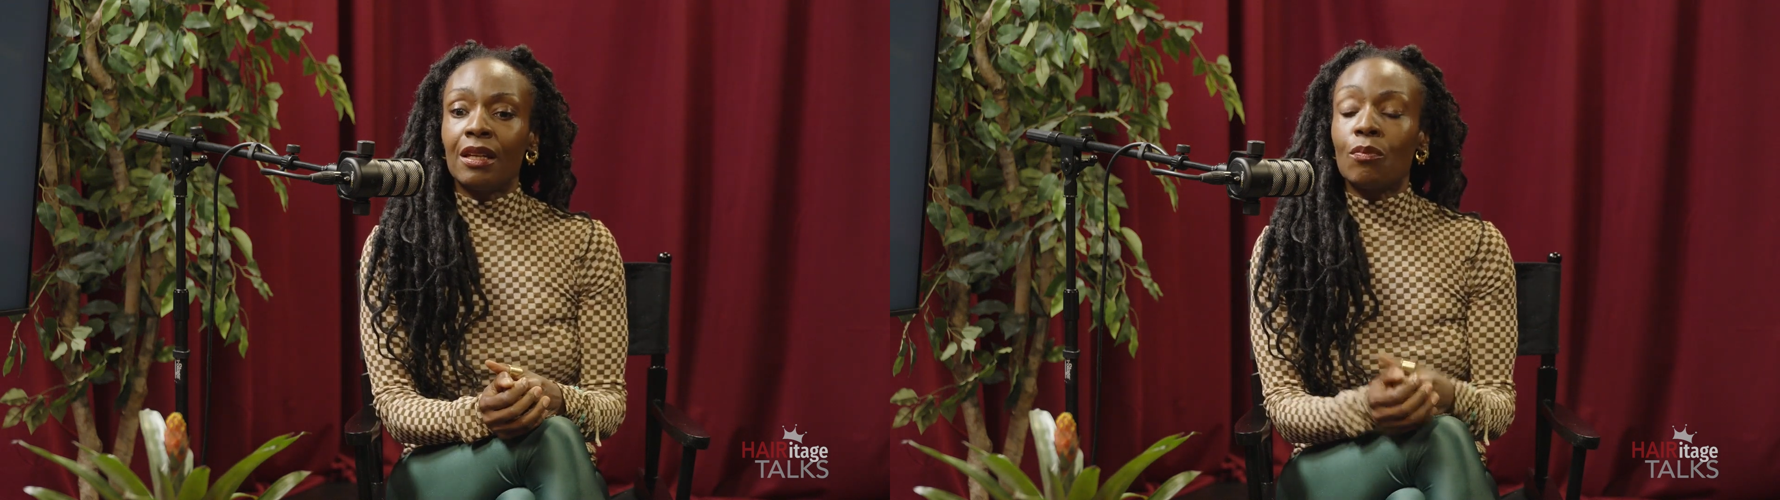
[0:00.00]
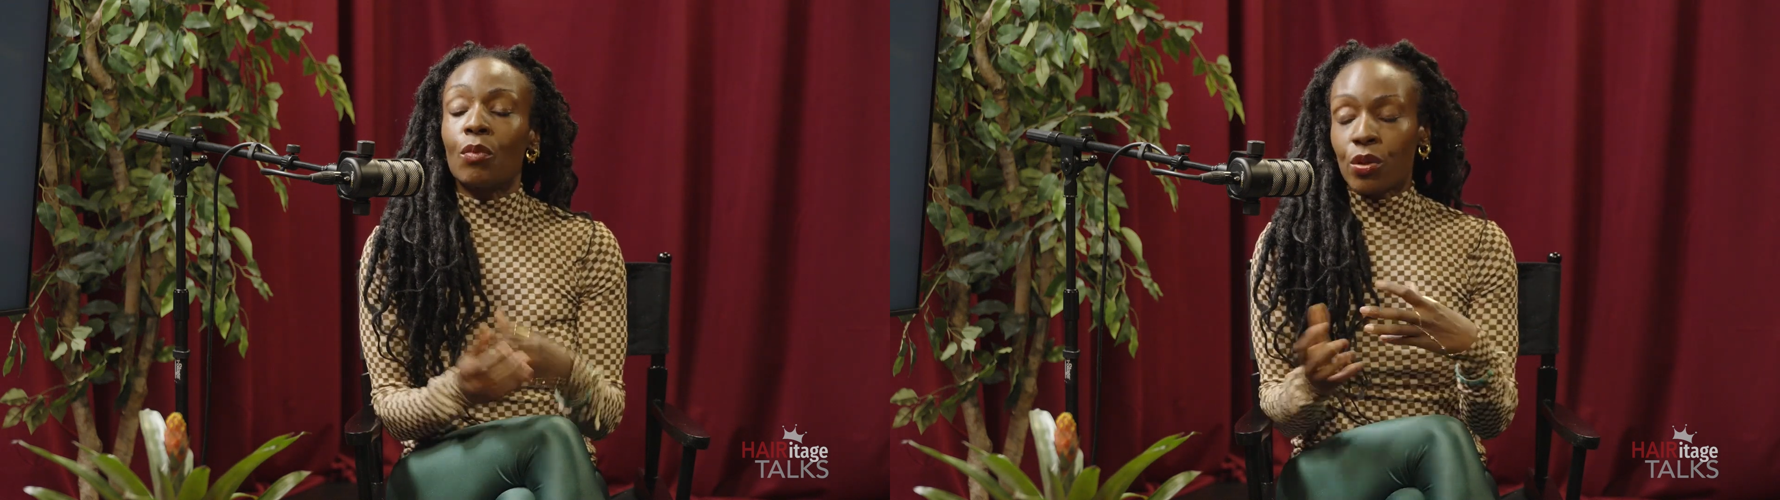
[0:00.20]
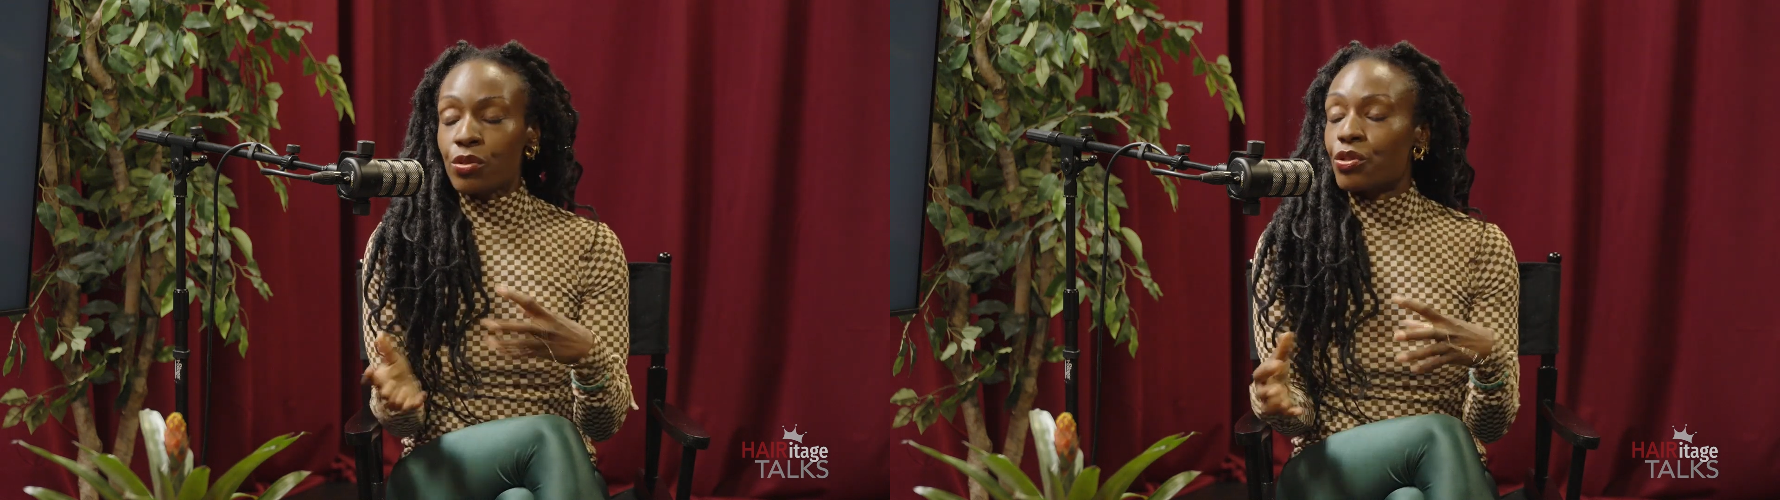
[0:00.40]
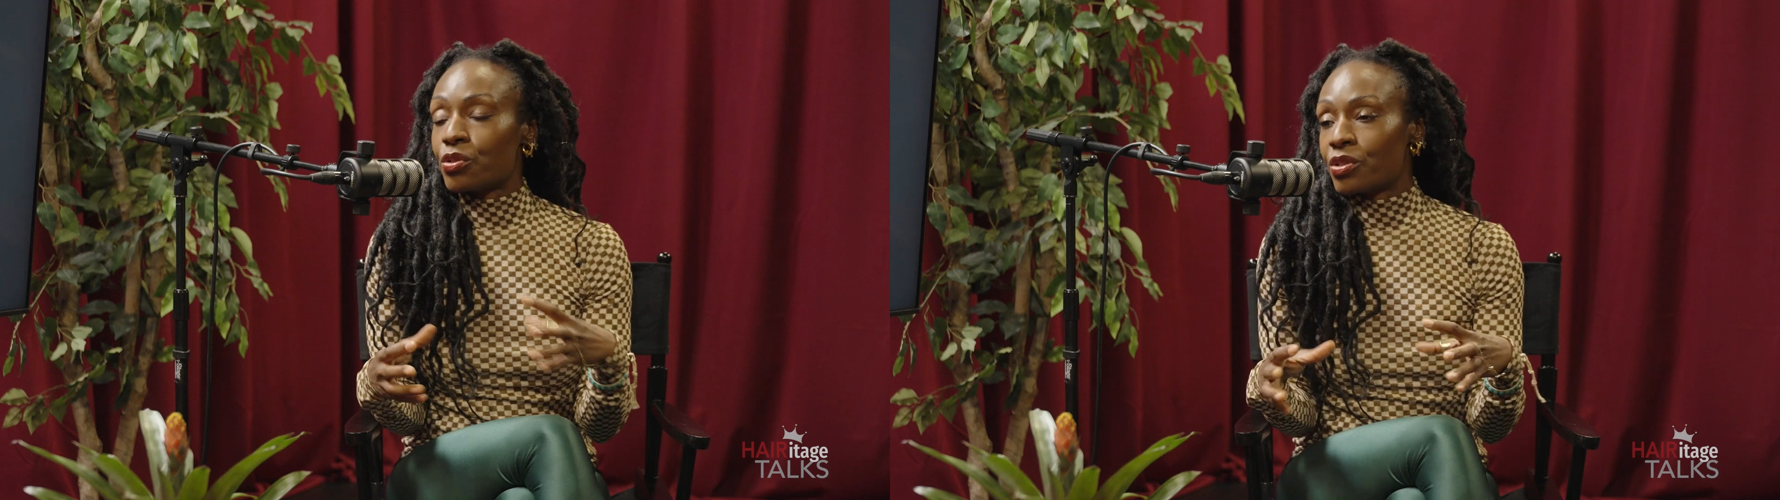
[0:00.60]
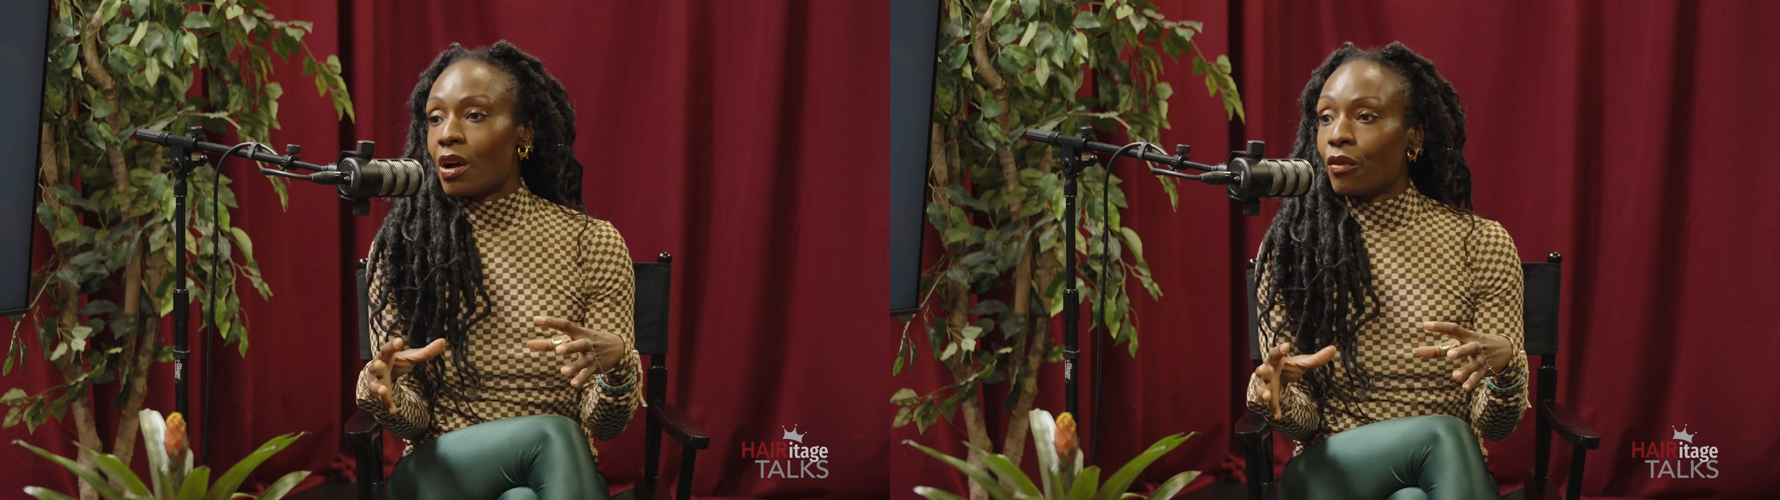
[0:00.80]
immerse
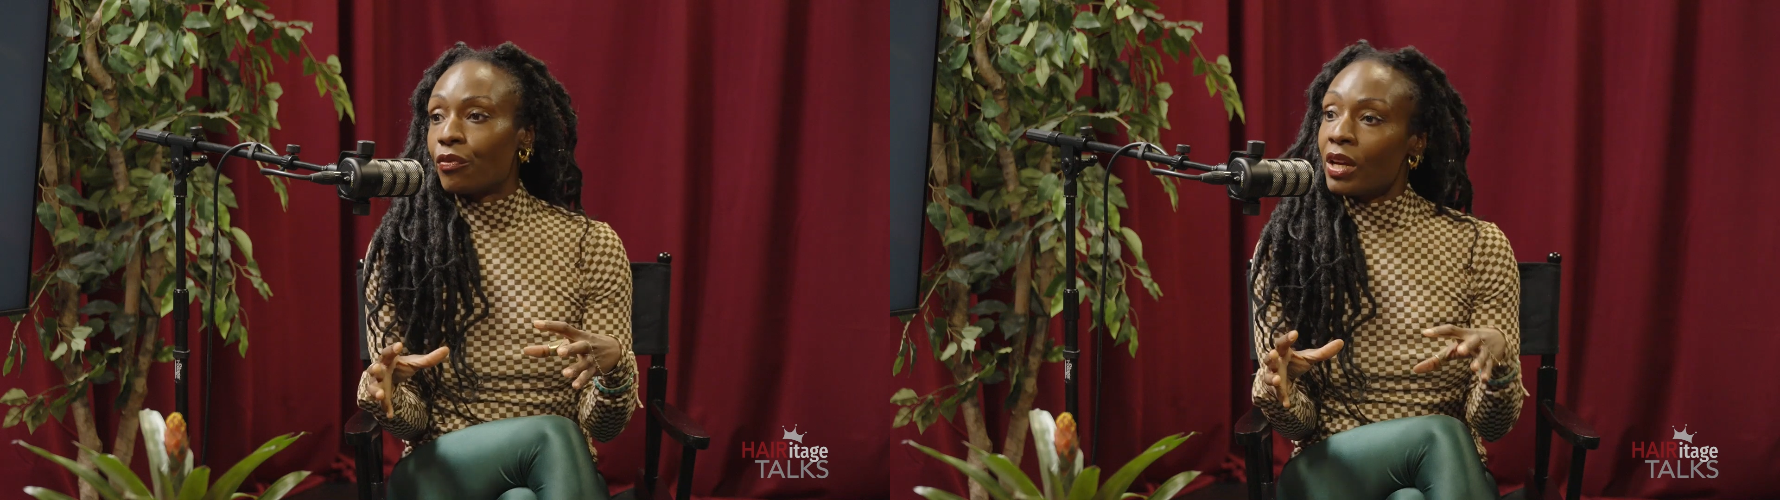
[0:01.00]
yourself